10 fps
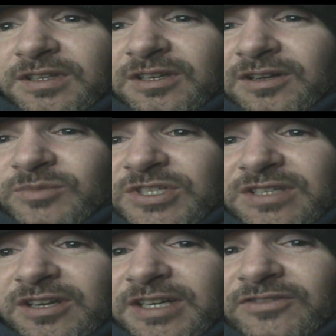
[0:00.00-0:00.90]
you know, I'm
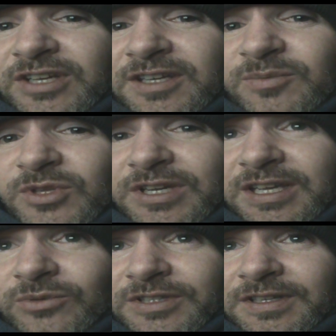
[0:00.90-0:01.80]
just not even going to
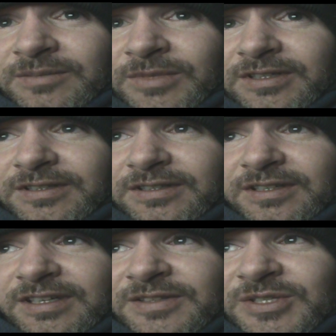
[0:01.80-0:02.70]
communicate with them.
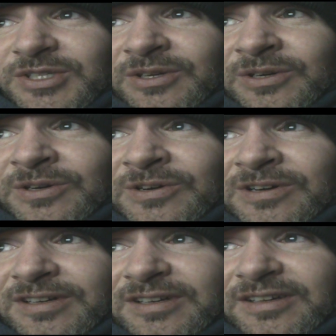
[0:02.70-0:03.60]
And
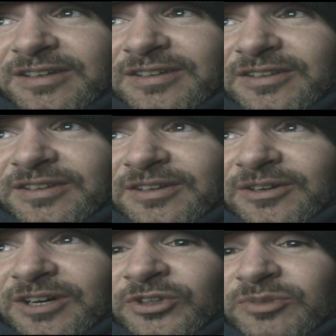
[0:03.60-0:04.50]
so, you
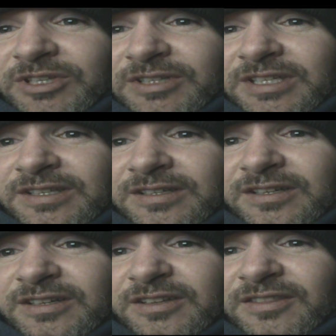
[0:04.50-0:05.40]
know, ultimately,
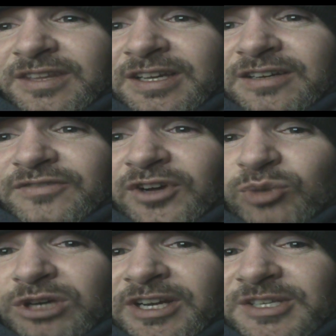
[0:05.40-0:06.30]
they're going to
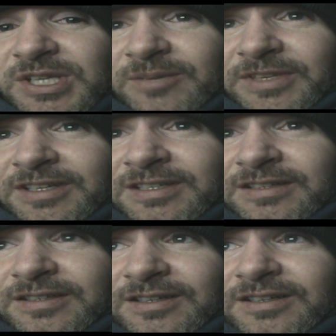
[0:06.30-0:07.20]
fall prey to something.
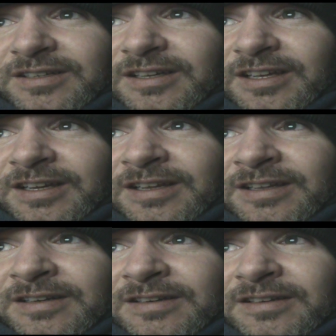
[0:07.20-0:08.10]

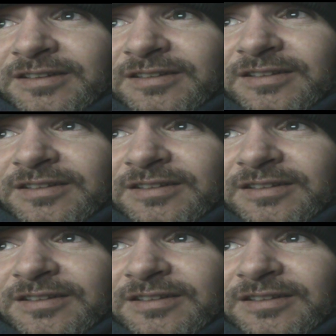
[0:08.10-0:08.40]
And,